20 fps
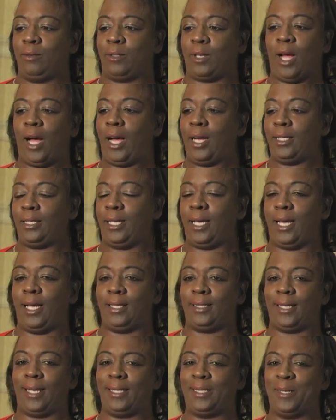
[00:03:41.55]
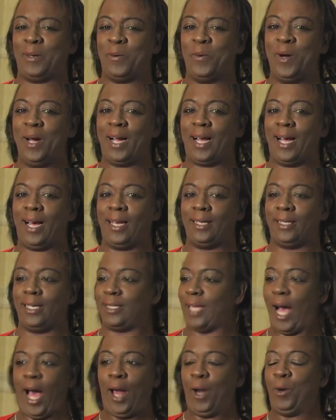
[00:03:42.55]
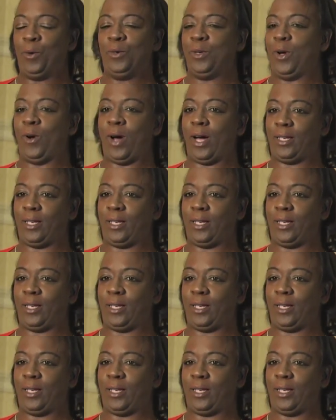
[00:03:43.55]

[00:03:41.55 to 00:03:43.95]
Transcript: contest." I said, "What contest?" "I don't know,